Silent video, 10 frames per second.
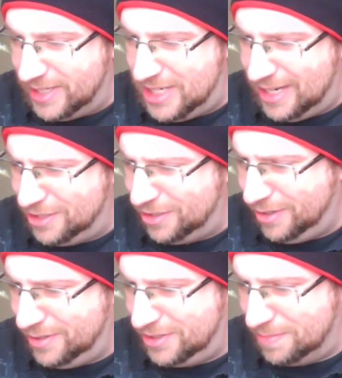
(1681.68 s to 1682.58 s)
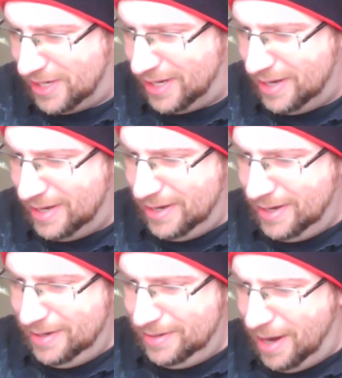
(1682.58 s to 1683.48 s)
the challenger turns to me.
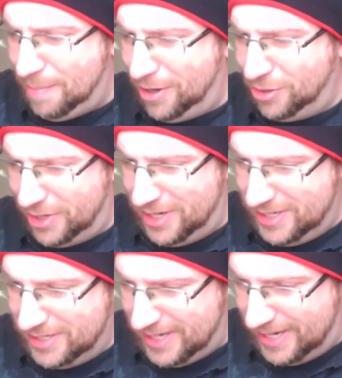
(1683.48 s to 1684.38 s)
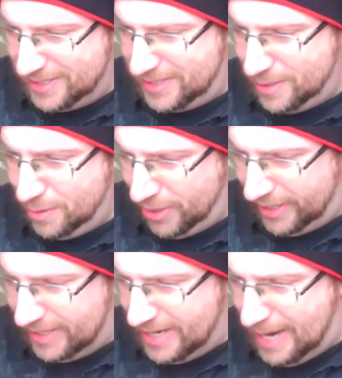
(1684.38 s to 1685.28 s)
I'm hungry, he says,
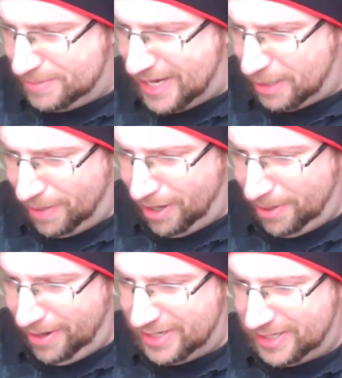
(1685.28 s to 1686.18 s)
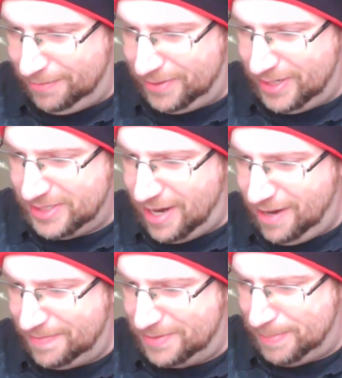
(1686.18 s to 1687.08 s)
bringing the knapsack Barber had gifted us
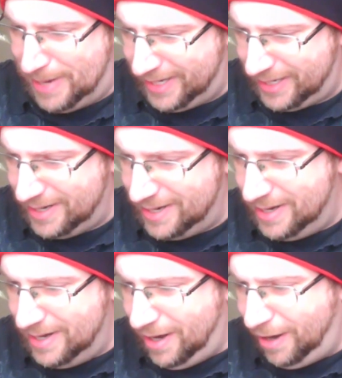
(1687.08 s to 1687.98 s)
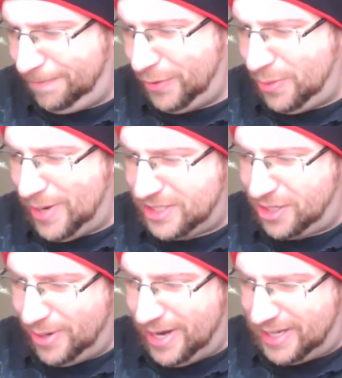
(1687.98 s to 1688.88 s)
off of his back. Our furry
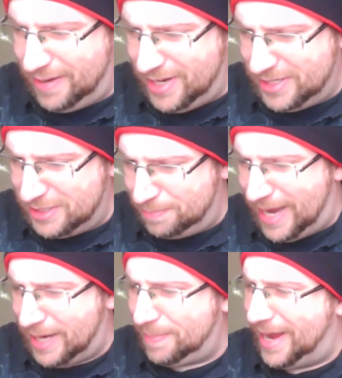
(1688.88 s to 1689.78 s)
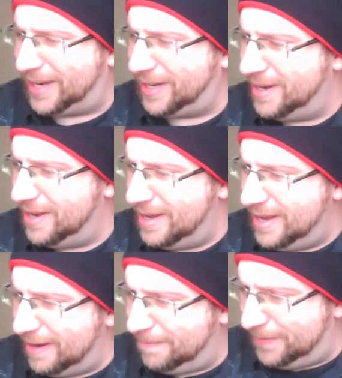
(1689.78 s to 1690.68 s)
rescuer had given us his backpack
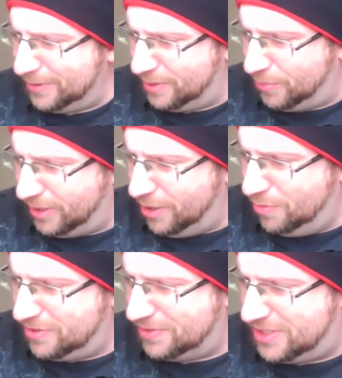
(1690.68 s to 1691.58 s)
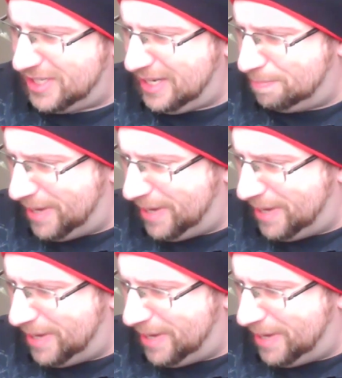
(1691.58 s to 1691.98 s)
and filled it with loaves of seedy